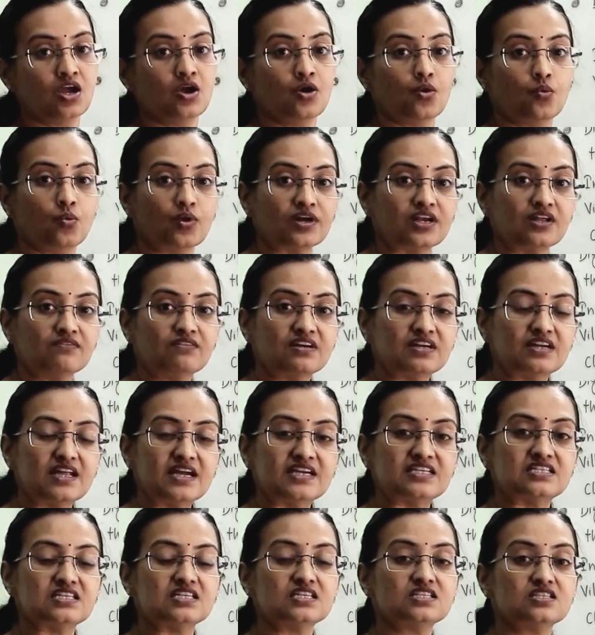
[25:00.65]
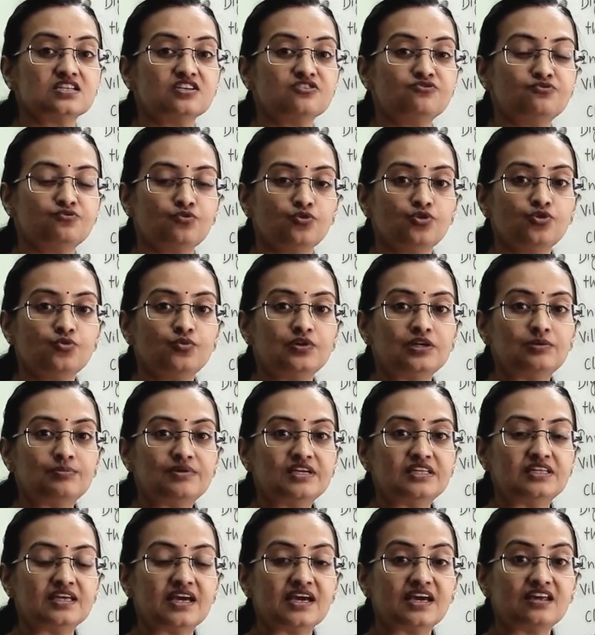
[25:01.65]
Whatever digested food will
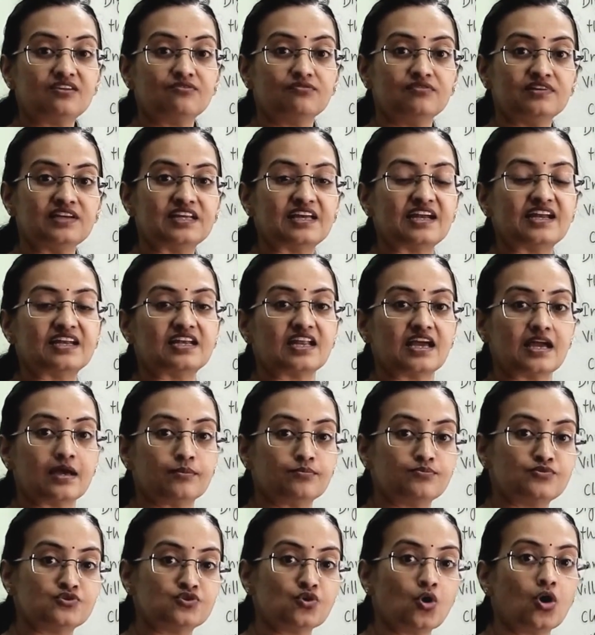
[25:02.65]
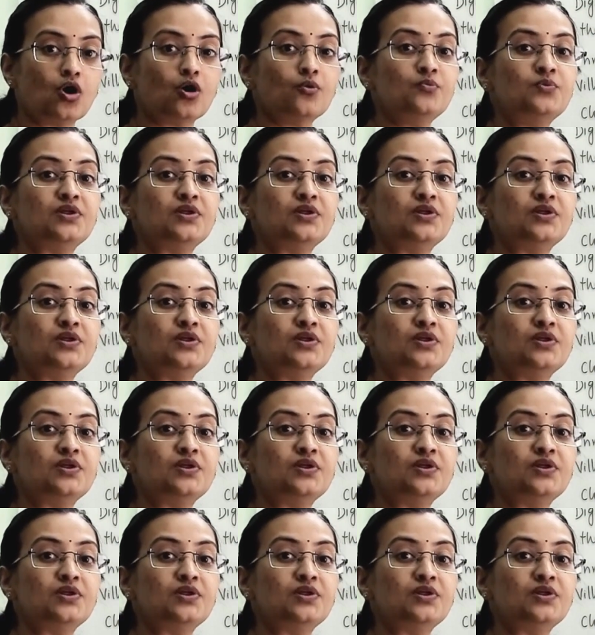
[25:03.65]
be there will get absorbed